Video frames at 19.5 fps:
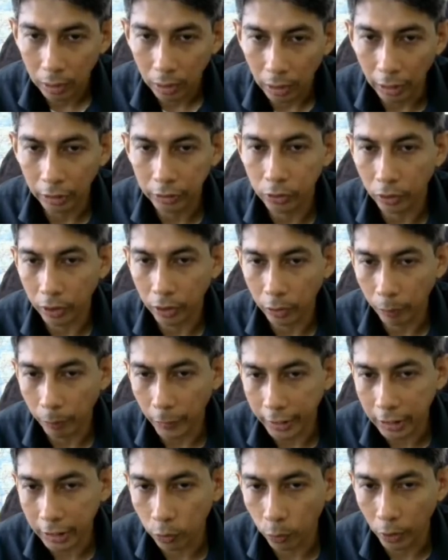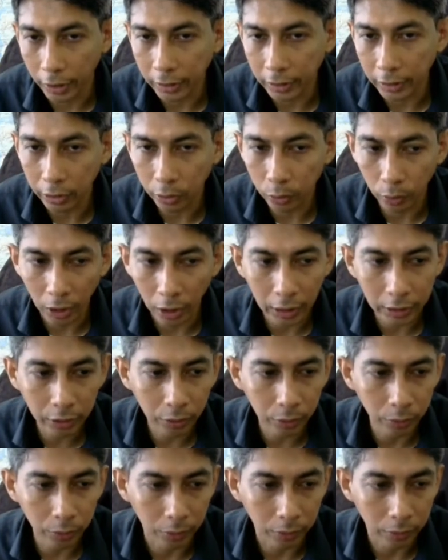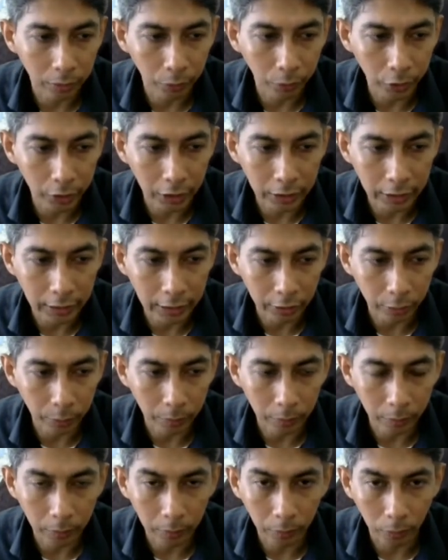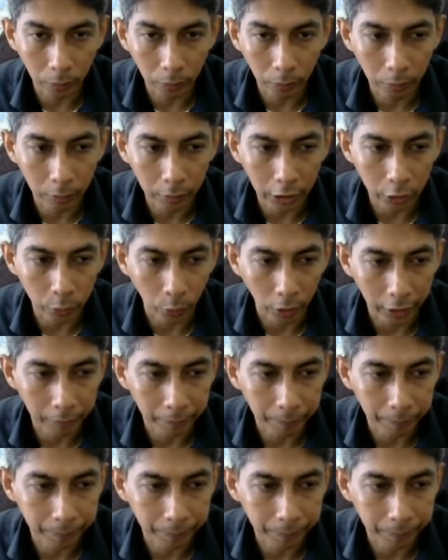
-1 into R2, which is this one.